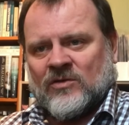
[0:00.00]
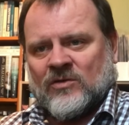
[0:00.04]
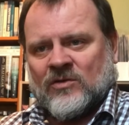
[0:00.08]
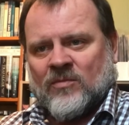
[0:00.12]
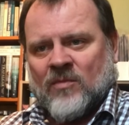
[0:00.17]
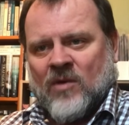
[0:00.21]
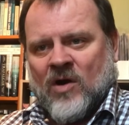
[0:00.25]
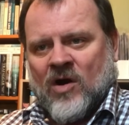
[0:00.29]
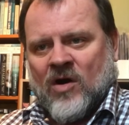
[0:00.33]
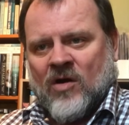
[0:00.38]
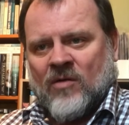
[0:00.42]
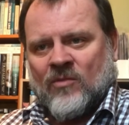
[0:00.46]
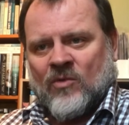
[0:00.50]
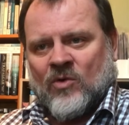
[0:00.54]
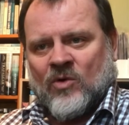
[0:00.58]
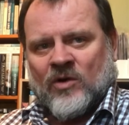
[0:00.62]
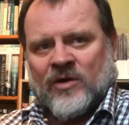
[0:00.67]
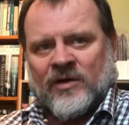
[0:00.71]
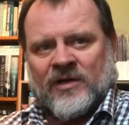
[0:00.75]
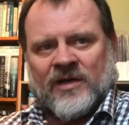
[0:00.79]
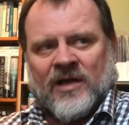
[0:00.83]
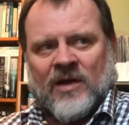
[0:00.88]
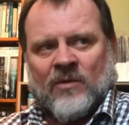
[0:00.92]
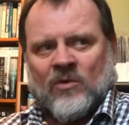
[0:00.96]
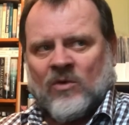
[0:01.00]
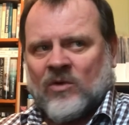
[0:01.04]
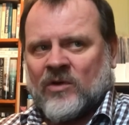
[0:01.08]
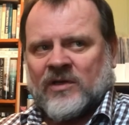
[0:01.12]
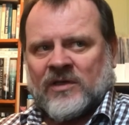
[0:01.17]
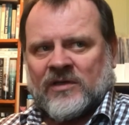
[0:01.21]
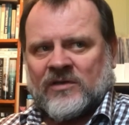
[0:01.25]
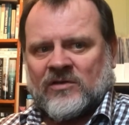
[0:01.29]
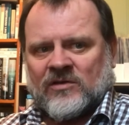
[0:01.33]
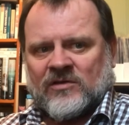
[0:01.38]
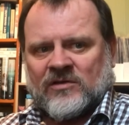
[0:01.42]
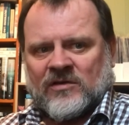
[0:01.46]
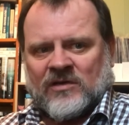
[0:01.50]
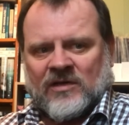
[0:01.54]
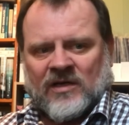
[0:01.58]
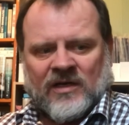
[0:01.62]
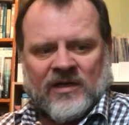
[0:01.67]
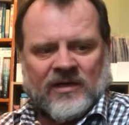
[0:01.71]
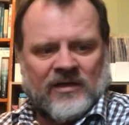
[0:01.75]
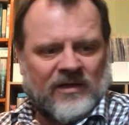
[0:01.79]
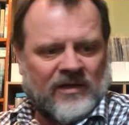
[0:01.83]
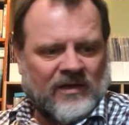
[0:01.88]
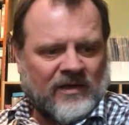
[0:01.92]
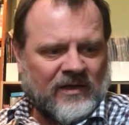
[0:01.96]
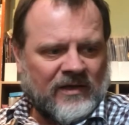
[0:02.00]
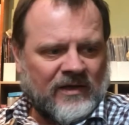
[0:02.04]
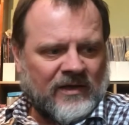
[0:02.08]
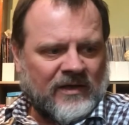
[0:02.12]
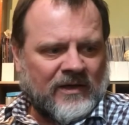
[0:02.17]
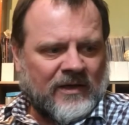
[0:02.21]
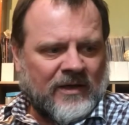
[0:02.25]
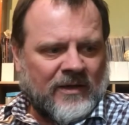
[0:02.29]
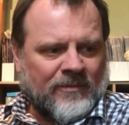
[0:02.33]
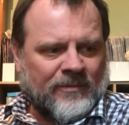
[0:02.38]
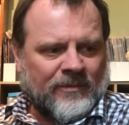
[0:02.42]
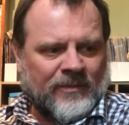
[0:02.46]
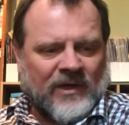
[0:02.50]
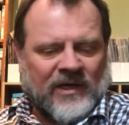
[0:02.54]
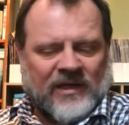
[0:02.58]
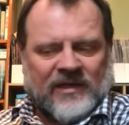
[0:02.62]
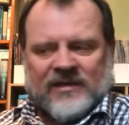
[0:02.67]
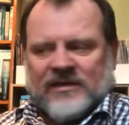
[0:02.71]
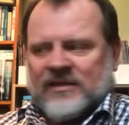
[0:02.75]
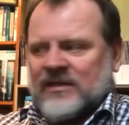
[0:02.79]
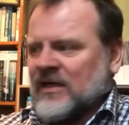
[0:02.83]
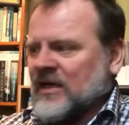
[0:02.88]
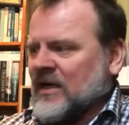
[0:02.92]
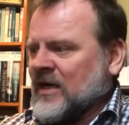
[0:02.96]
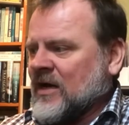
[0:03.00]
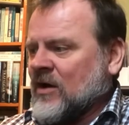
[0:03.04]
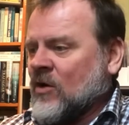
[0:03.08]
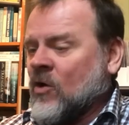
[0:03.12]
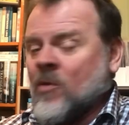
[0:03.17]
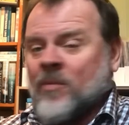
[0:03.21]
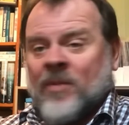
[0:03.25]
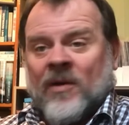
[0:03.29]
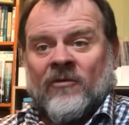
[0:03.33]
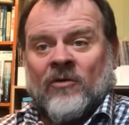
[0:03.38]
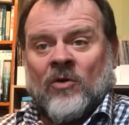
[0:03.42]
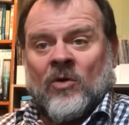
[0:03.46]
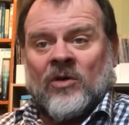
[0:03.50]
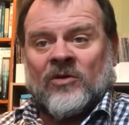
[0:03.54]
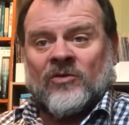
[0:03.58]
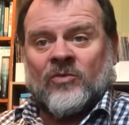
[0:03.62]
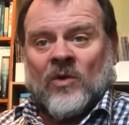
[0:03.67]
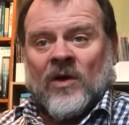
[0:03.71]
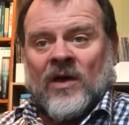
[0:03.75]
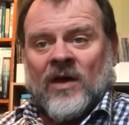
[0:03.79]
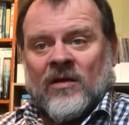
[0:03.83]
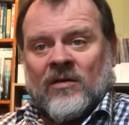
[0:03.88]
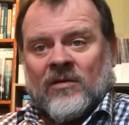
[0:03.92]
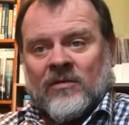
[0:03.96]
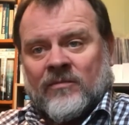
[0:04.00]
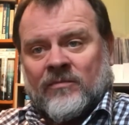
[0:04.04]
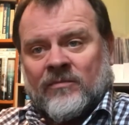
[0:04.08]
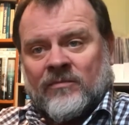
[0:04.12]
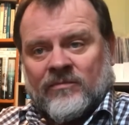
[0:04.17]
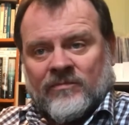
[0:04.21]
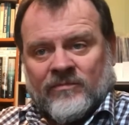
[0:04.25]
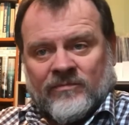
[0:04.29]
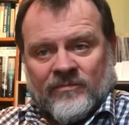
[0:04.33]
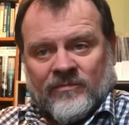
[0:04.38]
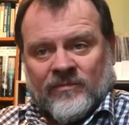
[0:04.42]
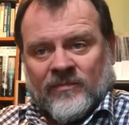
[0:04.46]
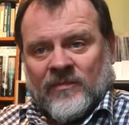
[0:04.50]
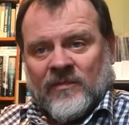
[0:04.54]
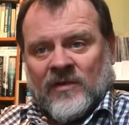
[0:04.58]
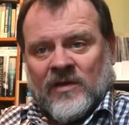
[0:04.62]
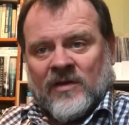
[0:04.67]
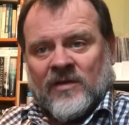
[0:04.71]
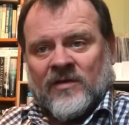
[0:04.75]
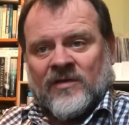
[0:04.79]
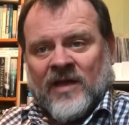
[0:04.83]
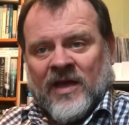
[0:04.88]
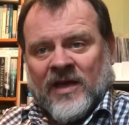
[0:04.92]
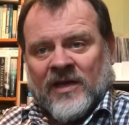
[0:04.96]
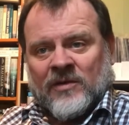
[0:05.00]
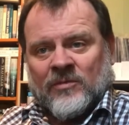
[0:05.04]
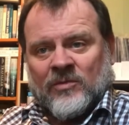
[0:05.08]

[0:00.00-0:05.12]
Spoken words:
tomorrow morning. I won't get to tonight. But hope everyone's well. Thank you,